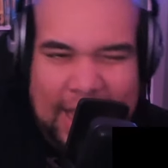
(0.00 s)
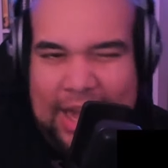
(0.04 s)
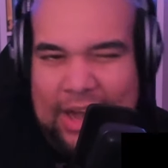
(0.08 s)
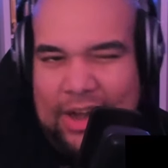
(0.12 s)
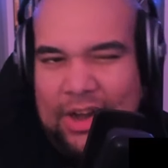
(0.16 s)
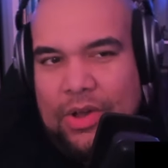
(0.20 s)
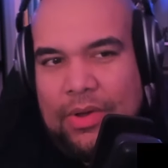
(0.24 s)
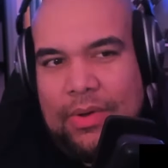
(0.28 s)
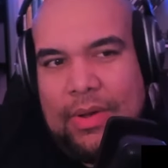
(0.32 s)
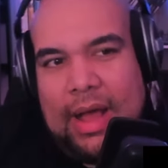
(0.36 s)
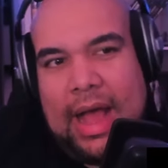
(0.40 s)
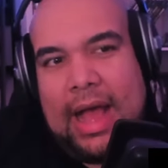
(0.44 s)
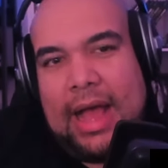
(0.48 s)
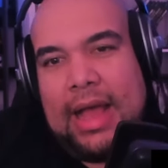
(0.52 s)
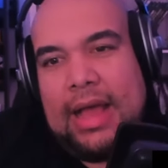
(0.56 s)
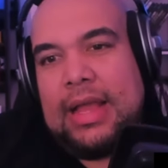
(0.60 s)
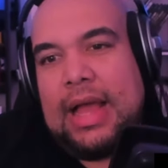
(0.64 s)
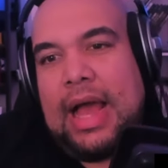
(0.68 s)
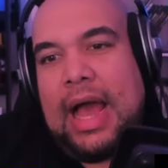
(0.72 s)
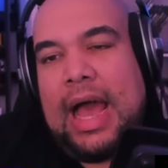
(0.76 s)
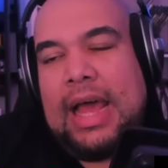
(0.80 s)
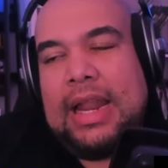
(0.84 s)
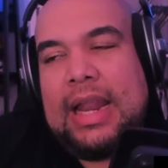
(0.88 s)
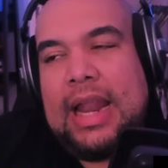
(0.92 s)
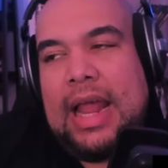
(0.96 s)
I don't know. I
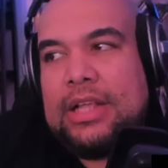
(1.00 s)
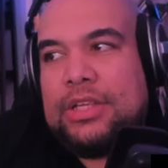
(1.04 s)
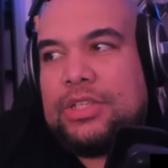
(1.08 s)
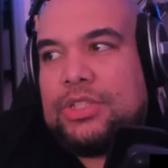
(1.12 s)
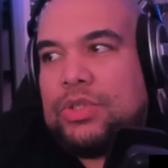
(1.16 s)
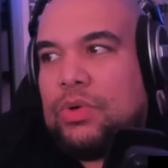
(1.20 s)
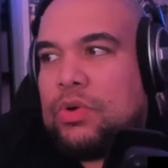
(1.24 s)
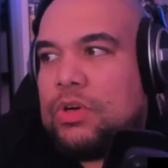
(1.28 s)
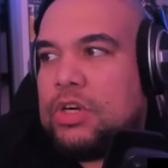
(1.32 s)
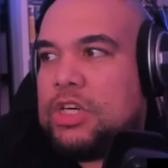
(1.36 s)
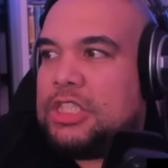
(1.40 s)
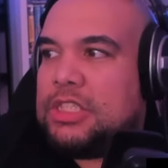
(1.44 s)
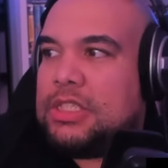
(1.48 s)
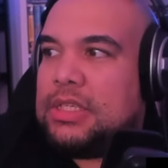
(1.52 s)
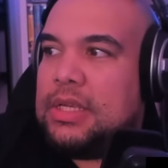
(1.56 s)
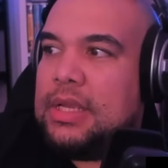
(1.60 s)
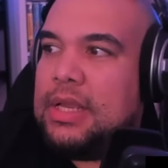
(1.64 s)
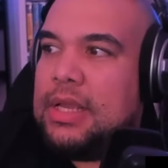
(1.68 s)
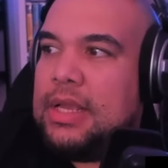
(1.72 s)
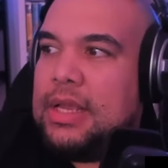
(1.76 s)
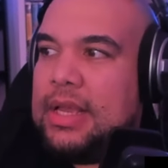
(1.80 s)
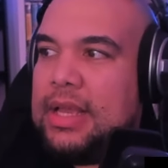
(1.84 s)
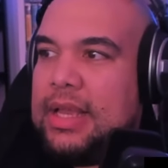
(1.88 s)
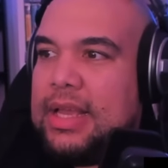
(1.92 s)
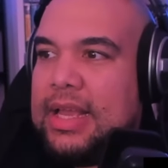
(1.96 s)
I like George.
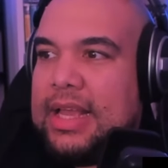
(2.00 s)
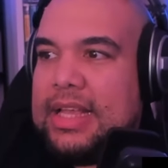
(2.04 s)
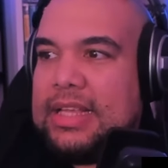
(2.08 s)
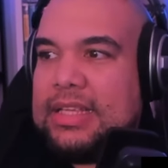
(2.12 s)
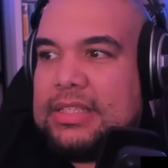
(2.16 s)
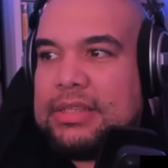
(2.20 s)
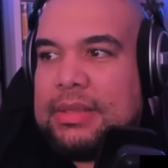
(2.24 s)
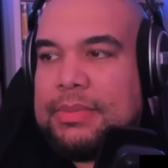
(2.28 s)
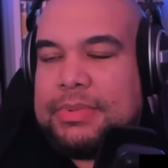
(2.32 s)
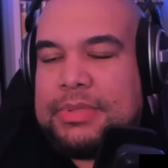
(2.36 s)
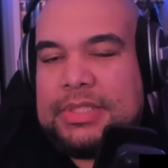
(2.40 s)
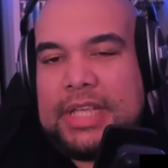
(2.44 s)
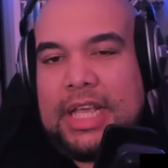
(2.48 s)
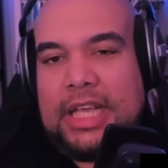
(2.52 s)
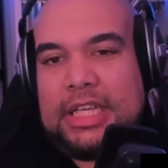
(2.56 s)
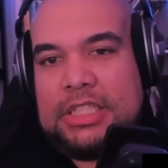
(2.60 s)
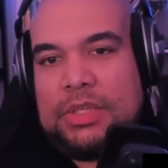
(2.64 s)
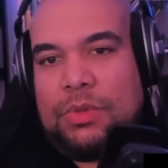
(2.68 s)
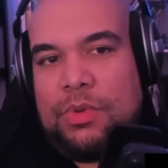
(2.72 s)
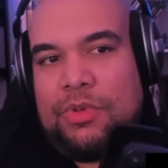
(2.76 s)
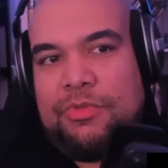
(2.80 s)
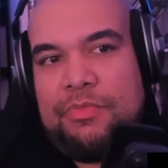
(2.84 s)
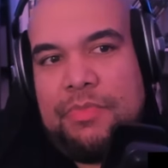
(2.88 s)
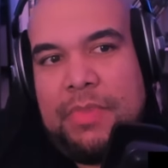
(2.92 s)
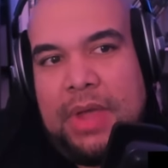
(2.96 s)
His
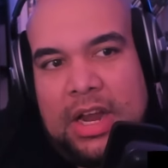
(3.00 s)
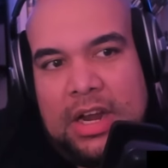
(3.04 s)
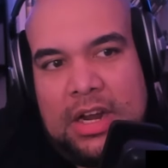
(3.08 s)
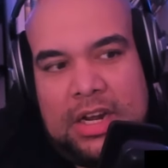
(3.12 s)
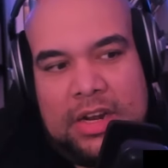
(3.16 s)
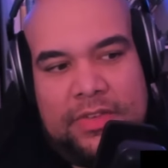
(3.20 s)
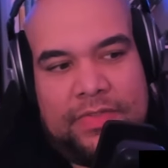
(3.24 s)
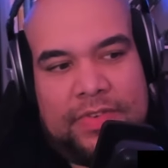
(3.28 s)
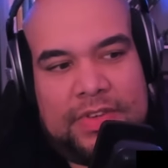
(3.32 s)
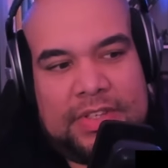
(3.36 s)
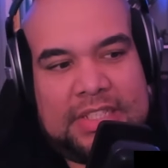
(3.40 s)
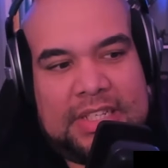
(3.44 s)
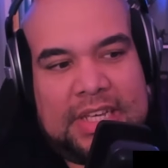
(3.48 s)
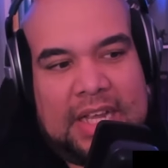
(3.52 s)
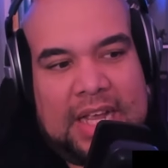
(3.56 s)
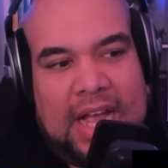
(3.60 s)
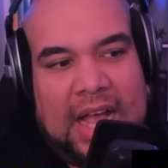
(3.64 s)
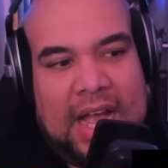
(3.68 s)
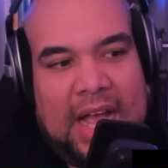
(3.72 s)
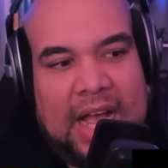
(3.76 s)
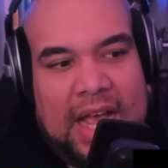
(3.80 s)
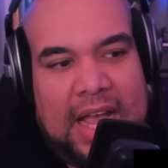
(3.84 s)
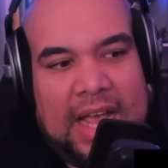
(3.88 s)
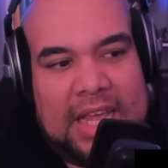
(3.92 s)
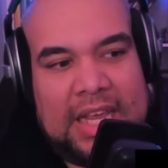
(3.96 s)
obsession with Meredith is
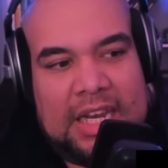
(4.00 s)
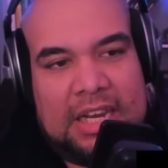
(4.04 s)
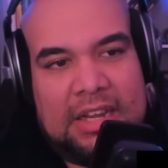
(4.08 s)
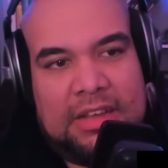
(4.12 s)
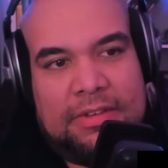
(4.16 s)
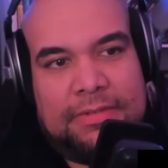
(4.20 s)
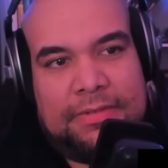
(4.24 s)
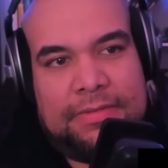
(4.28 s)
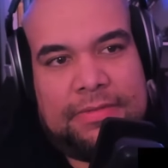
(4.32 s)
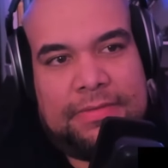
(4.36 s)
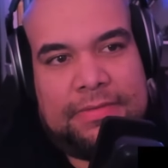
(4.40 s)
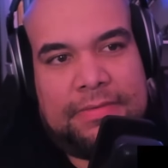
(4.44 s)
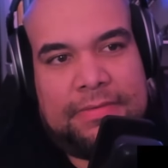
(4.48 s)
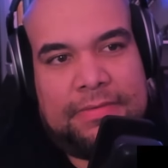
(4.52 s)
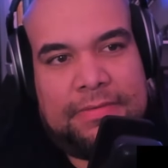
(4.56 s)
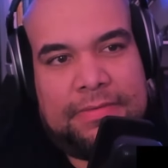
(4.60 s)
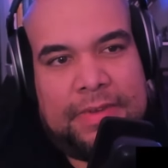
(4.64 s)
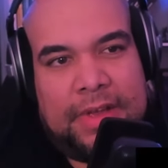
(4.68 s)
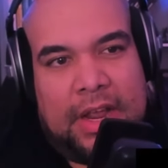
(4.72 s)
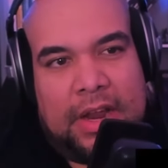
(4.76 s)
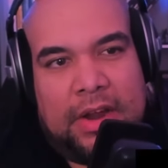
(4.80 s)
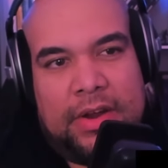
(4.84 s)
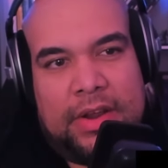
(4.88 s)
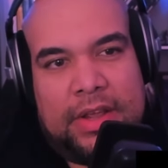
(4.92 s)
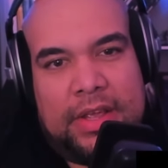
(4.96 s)
kind of
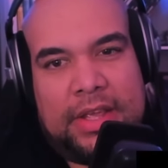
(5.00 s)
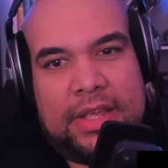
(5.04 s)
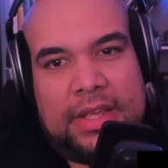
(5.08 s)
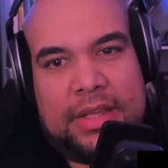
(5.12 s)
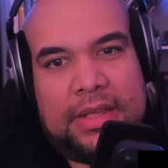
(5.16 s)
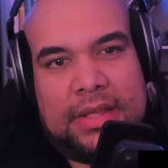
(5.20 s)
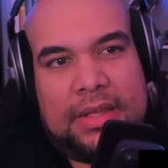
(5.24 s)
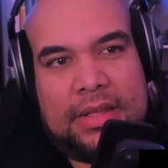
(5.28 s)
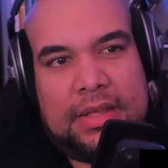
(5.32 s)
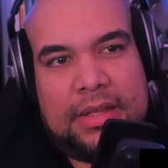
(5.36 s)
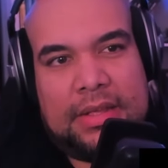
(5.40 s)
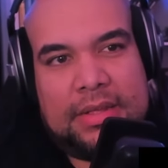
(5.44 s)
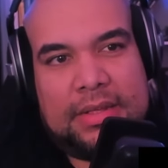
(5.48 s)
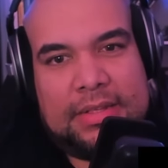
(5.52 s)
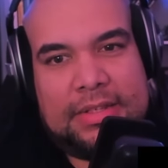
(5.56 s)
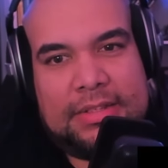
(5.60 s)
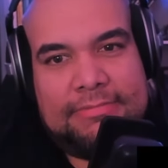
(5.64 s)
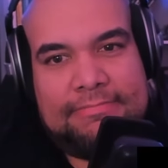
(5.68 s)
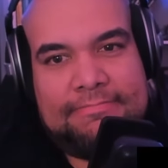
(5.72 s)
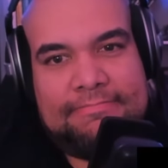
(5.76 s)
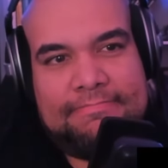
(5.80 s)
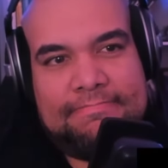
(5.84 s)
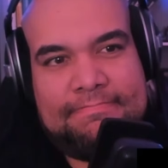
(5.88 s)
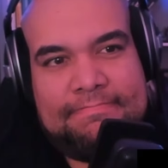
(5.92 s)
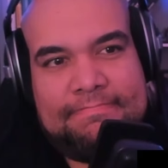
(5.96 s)
very,
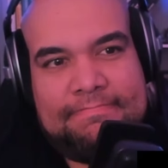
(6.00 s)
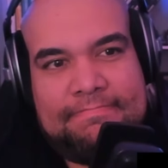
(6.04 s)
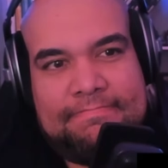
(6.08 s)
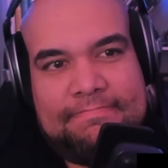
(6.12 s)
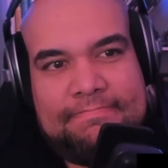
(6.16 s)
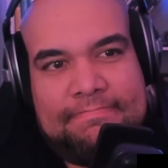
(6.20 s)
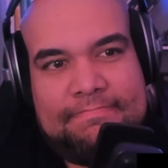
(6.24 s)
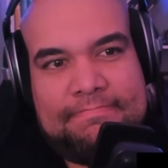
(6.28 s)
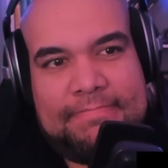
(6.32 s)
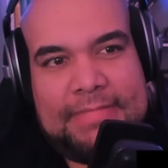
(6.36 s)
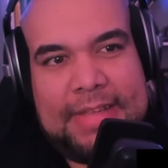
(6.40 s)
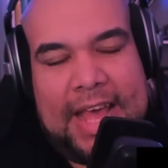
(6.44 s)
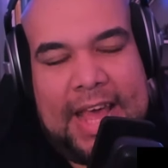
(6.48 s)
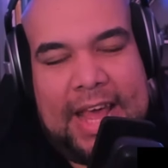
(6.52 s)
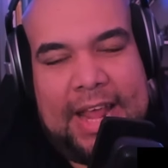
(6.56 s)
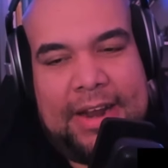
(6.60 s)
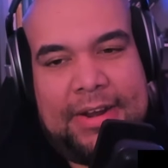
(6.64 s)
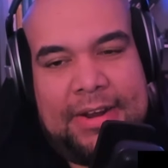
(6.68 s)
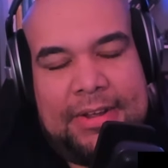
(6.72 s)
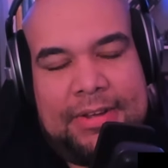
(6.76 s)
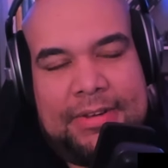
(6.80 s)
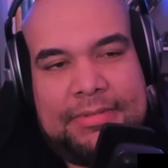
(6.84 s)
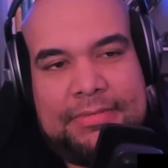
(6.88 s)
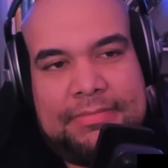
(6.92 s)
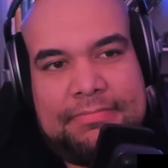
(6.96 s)
I
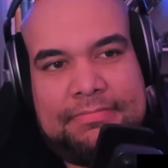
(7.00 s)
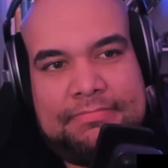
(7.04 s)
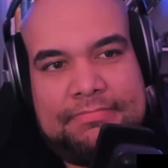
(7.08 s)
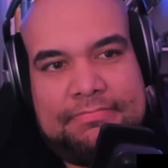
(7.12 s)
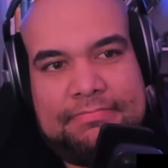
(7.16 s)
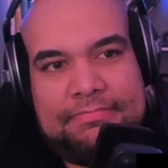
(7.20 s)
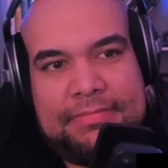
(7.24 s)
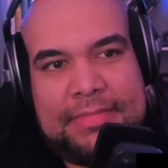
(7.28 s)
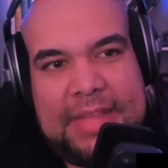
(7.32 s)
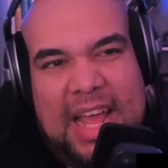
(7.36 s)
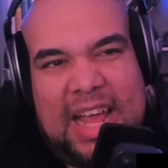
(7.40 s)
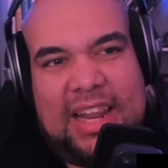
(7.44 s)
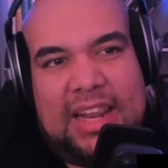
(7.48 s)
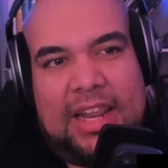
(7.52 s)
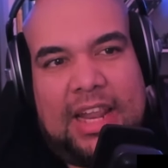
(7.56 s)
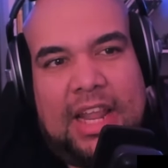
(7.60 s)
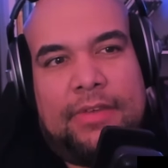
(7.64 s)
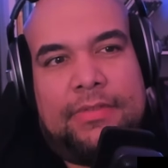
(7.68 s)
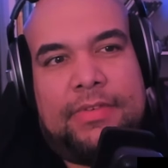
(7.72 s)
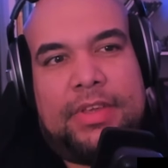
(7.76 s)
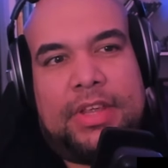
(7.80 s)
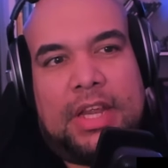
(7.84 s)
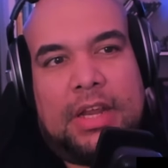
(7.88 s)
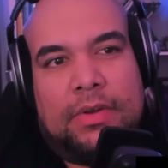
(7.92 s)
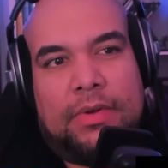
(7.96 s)
don't know not
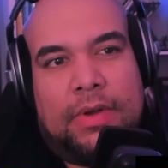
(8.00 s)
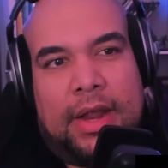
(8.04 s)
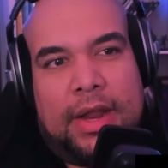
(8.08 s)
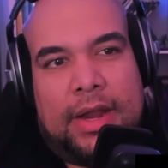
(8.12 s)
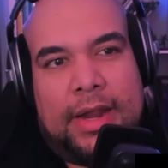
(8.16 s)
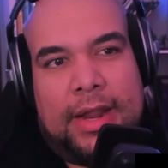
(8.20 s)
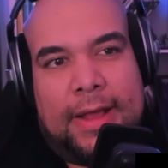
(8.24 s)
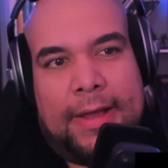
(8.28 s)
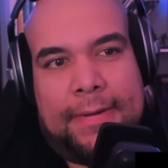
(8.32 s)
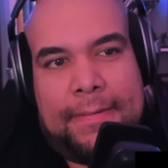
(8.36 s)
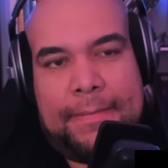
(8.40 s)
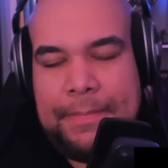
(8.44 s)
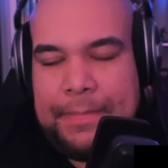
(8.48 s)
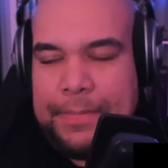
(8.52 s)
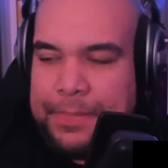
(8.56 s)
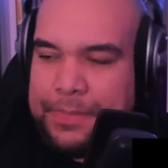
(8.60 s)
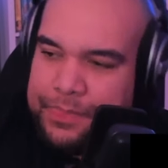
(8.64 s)
loving it right now.